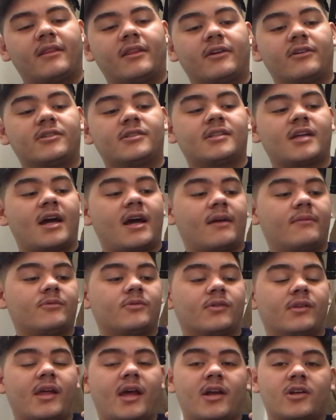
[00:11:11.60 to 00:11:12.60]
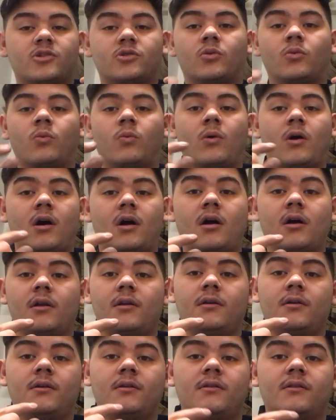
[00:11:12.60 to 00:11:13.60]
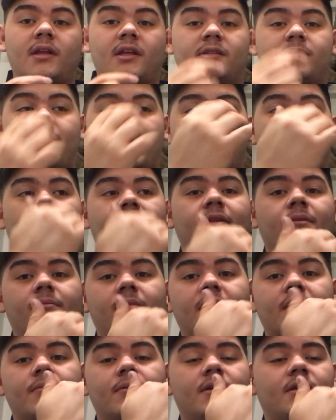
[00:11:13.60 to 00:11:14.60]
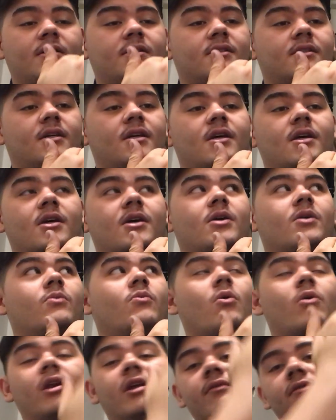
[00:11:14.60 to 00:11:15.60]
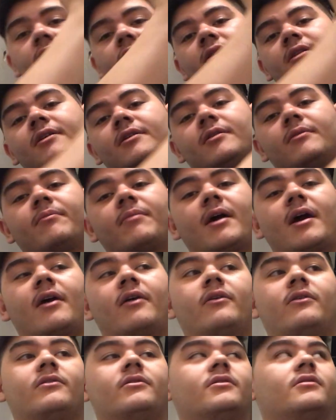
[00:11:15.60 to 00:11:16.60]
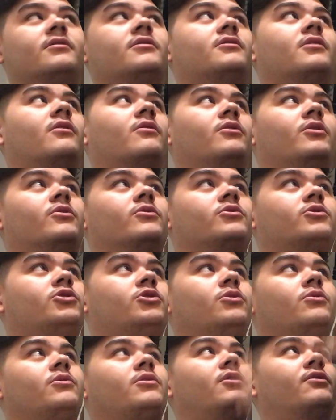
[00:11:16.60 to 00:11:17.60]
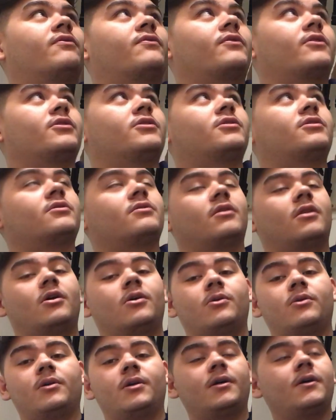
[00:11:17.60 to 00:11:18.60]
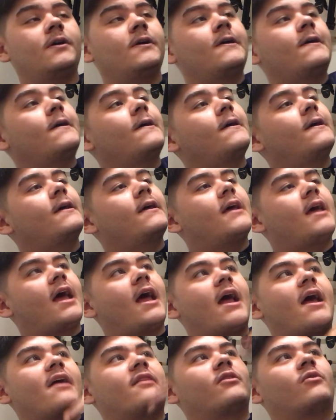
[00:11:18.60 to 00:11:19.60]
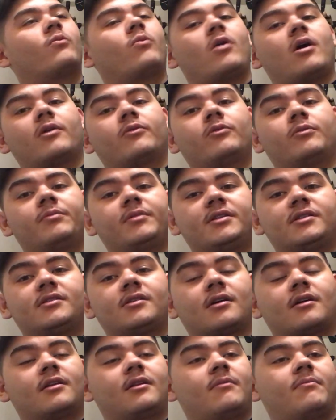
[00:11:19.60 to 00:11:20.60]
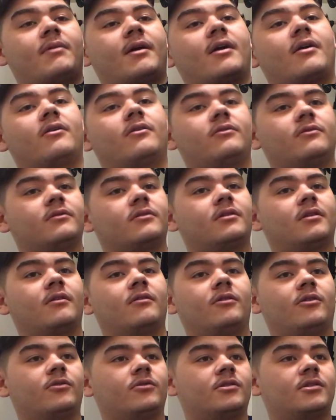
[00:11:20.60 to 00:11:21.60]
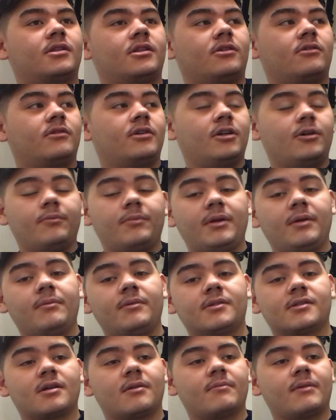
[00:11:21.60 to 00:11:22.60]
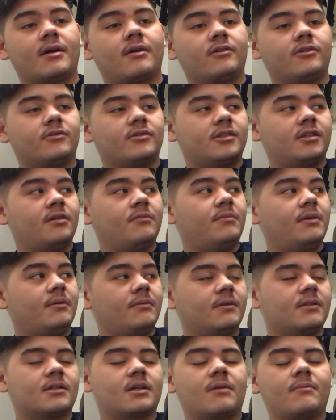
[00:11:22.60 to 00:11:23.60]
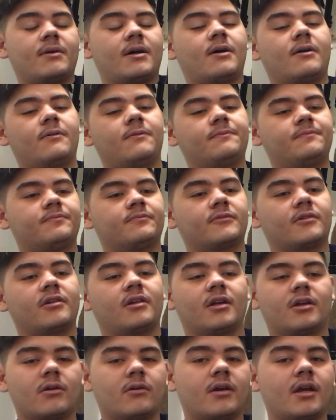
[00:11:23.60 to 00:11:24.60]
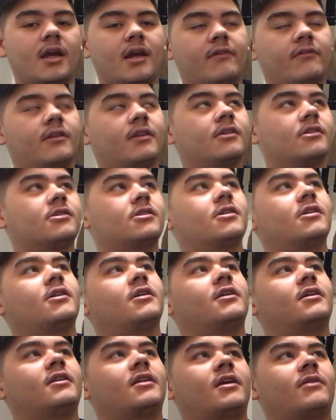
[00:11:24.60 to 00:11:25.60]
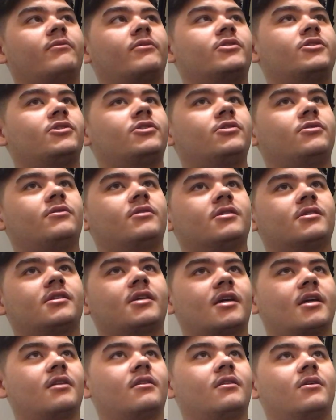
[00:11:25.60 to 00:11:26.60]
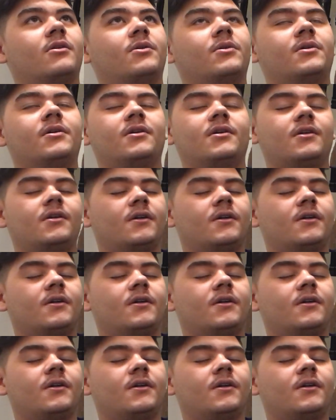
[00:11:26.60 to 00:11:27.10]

There's times with actual wad that's behind the BBs won't even clear the barrel. So you'll shoot your first load and the wad will be stuck in the barrel. You'll hear BBs come out, you'll see BBs come out, and you're like, okay, everything's good. And then once you shoot the second load,